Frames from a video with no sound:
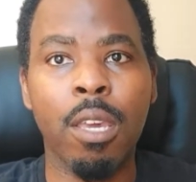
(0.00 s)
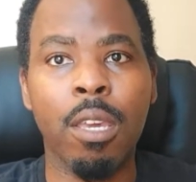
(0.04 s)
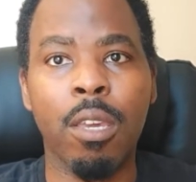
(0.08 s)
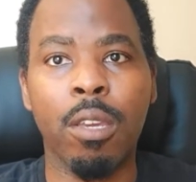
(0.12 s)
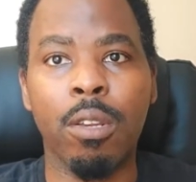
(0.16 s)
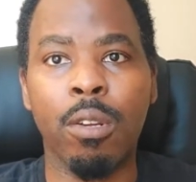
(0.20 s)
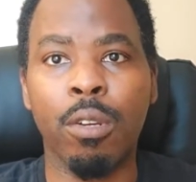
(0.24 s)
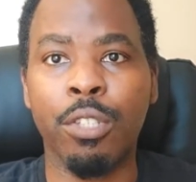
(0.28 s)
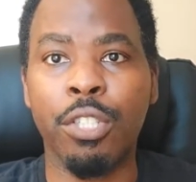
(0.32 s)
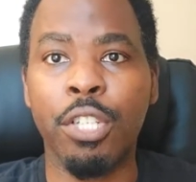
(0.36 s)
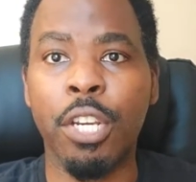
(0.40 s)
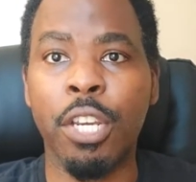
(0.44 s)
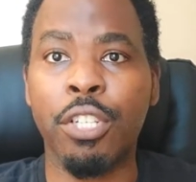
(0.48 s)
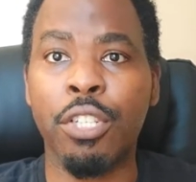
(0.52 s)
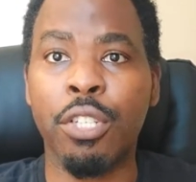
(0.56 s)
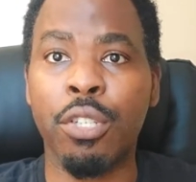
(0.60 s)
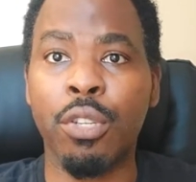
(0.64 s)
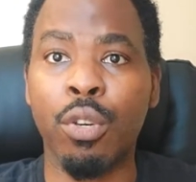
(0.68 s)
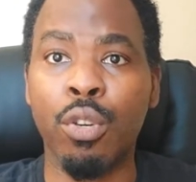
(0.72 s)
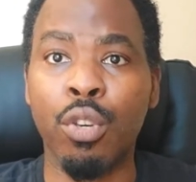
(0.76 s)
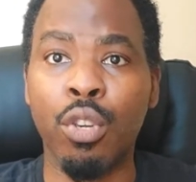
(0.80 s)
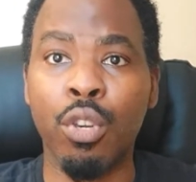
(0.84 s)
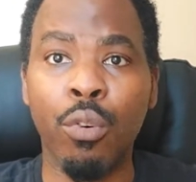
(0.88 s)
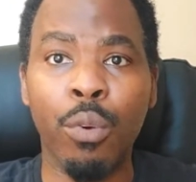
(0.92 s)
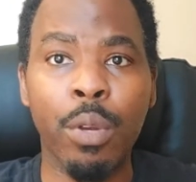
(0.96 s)
you know, changing
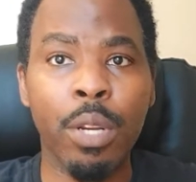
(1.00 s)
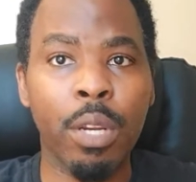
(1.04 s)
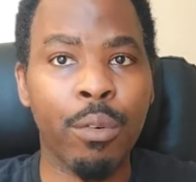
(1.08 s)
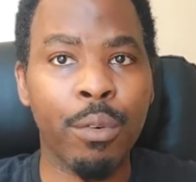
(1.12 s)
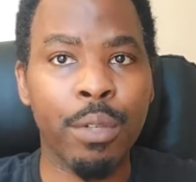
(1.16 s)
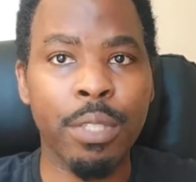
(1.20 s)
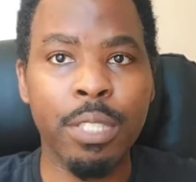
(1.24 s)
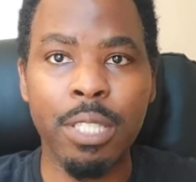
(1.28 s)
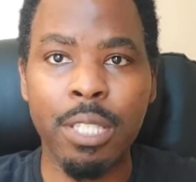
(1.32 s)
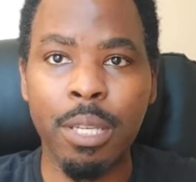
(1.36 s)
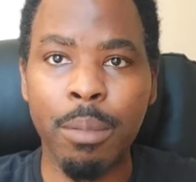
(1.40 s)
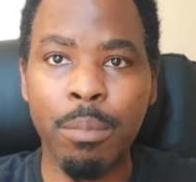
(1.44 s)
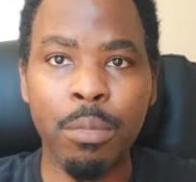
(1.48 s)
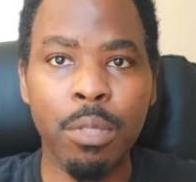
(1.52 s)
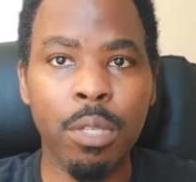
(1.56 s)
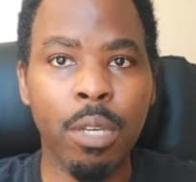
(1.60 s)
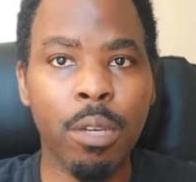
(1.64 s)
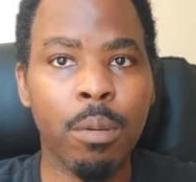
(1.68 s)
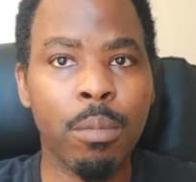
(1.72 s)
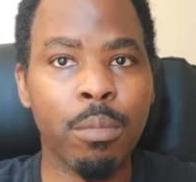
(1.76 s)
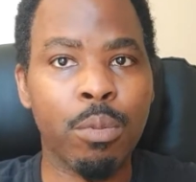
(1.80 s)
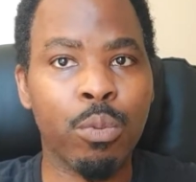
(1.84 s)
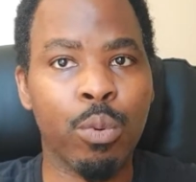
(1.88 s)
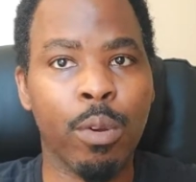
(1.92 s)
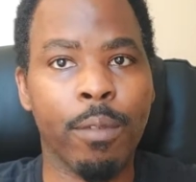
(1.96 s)
your urinary
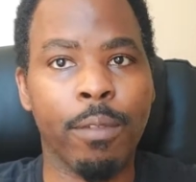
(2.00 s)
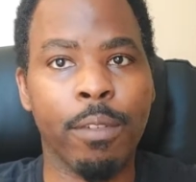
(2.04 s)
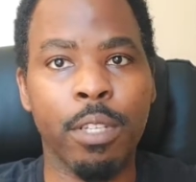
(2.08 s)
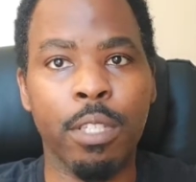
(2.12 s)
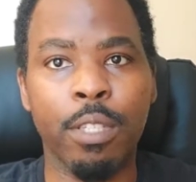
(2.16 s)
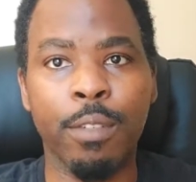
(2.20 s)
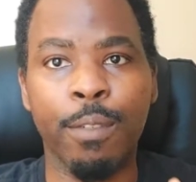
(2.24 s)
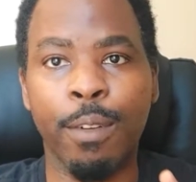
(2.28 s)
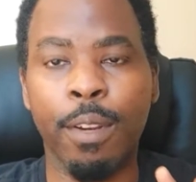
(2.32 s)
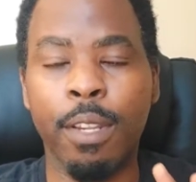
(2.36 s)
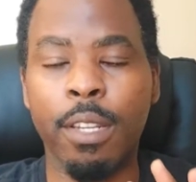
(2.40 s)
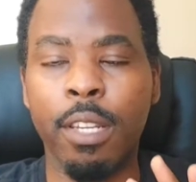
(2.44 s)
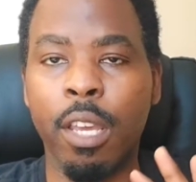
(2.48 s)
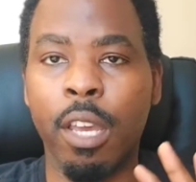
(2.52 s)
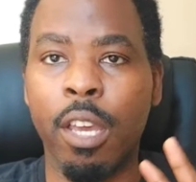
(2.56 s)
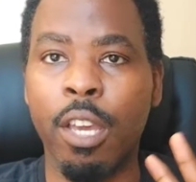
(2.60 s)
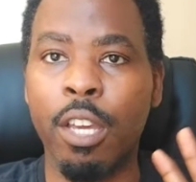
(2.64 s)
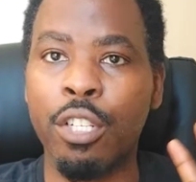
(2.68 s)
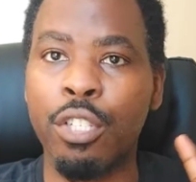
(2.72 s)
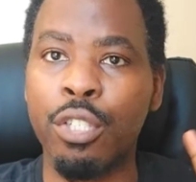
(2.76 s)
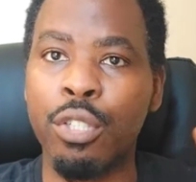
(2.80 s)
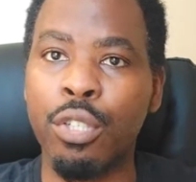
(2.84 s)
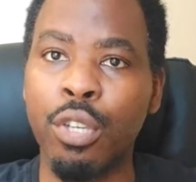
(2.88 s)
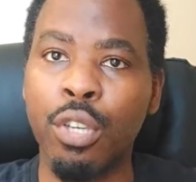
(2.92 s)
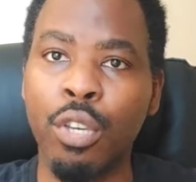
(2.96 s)
symptoms, whether it's feeling the
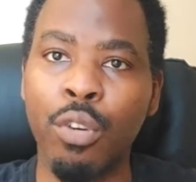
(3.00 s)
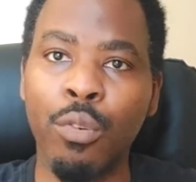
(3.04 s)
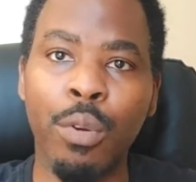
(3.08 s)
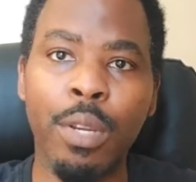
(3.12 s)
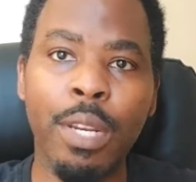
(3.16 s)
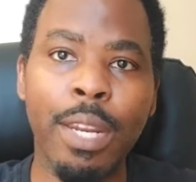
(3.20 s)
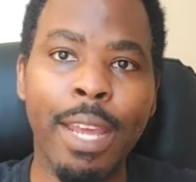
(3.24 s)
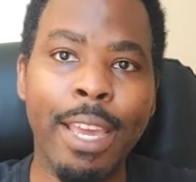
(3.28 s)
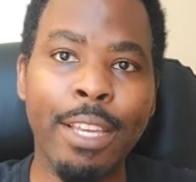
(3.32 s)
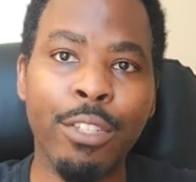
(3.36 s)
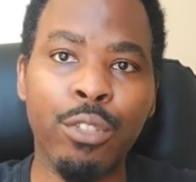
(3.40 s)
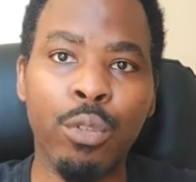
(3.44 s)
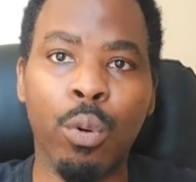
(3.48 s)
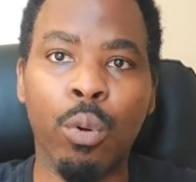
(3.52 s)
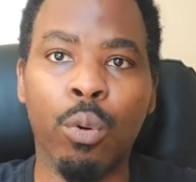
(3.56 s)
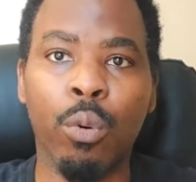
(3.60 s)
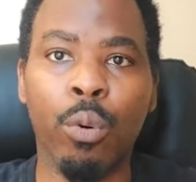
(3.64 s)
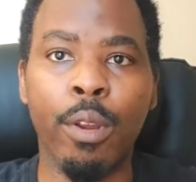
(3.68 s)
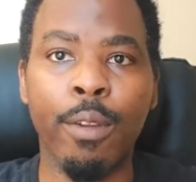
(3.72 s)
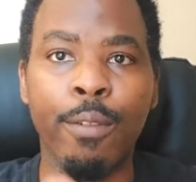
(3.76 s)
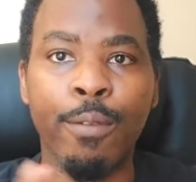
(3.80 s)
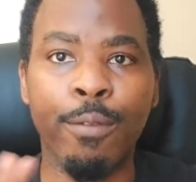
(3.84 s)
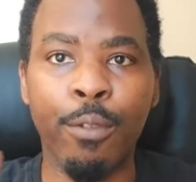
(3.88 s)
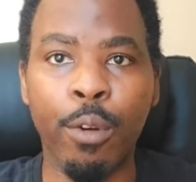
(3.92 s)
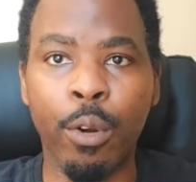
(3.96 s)
urge to urinate or
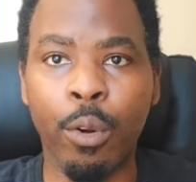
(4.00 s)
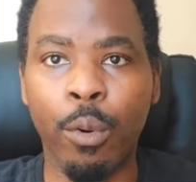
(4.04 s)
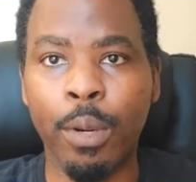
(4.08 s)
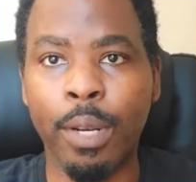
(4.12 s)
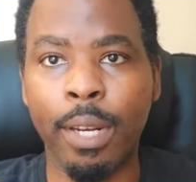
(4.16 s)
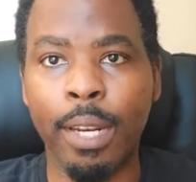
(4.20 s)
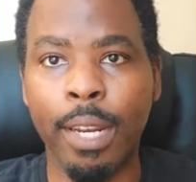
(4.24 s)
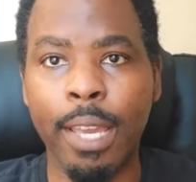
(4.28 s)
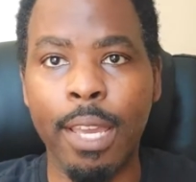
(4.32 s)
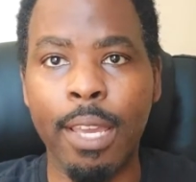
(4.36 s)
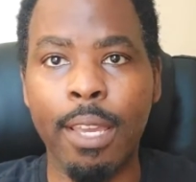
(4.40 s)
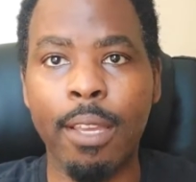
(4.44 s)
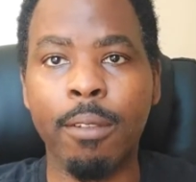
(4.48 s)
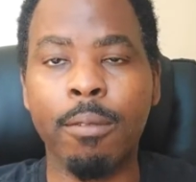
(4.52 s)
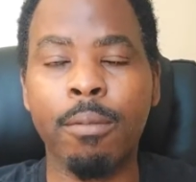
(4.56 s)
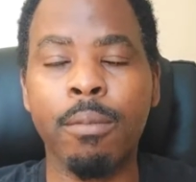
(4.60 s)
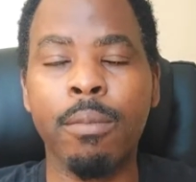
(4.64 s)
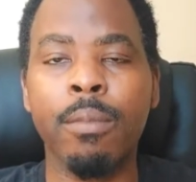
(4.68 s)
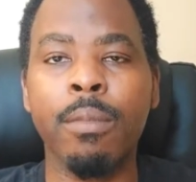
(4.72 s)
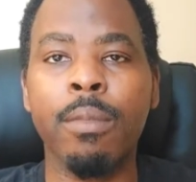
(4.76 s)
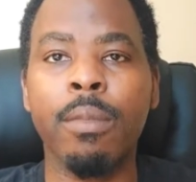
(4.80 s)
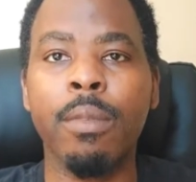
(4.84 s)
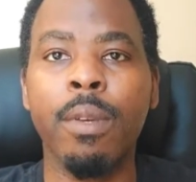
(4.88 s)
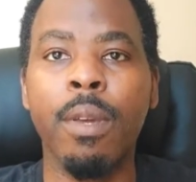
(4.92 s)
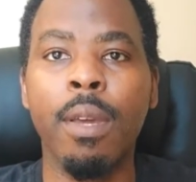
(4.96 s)
going frequently,
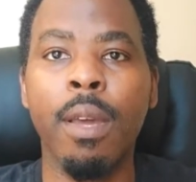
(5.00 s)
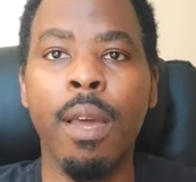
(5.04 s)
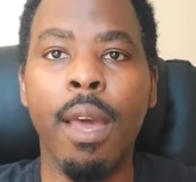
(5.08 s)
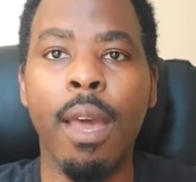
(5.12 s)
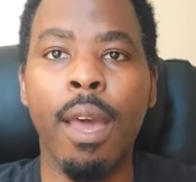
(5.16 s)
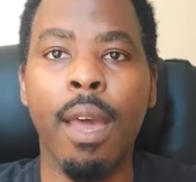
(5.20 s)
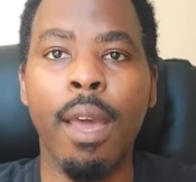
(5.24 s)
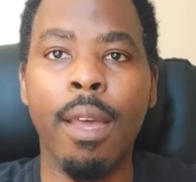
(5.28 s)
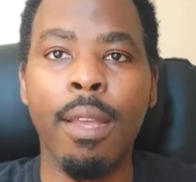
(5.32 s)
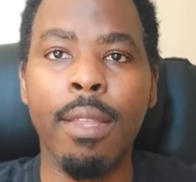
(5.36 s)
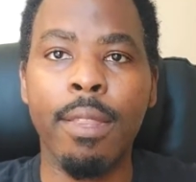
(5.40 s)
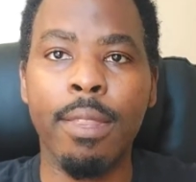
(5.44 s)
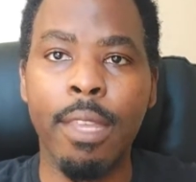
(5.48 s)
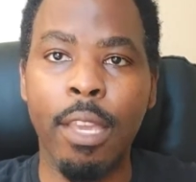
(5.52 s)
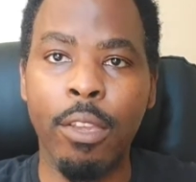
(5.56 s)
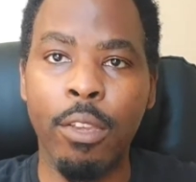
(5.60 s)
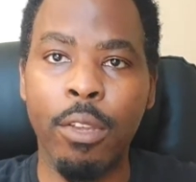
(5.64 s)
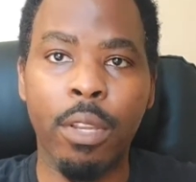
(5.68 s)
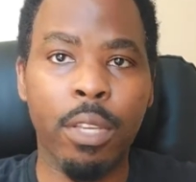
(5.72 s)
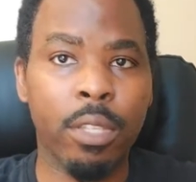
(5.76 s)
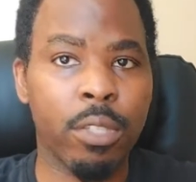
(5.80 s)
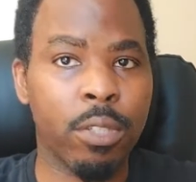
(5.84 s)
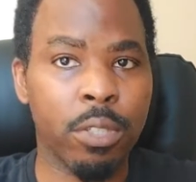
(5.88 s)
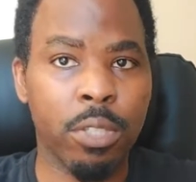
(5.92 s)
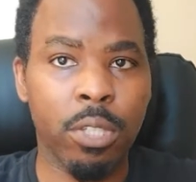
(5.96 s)
then you
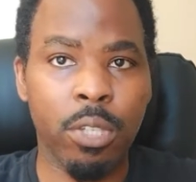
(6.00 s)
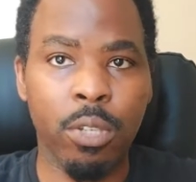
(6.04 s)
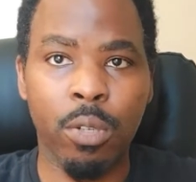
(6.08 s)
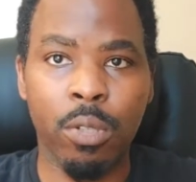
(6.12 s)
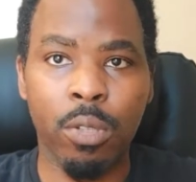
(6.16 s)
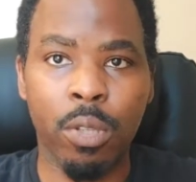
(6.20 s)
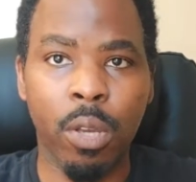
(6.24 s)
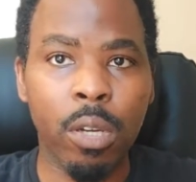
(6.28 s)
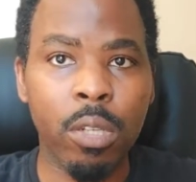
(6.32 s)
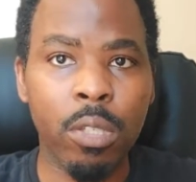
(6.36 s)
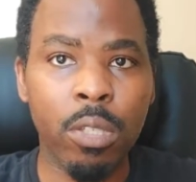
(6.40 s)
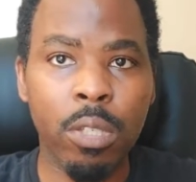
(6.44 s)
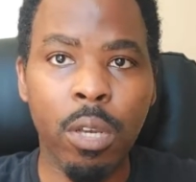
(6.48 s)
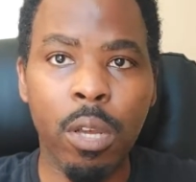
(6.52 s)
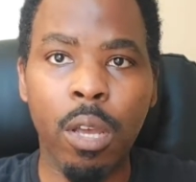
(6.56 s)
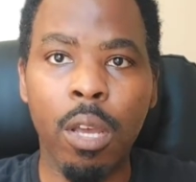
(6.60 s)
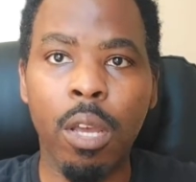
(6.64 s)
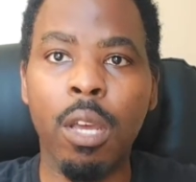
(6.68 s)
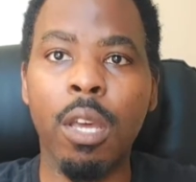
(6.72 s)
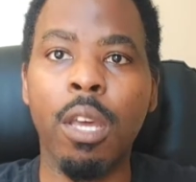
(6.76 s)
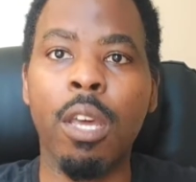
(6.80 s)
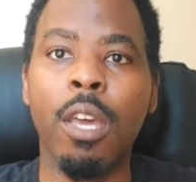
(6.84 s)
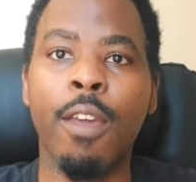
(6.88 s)
need to see your doctor.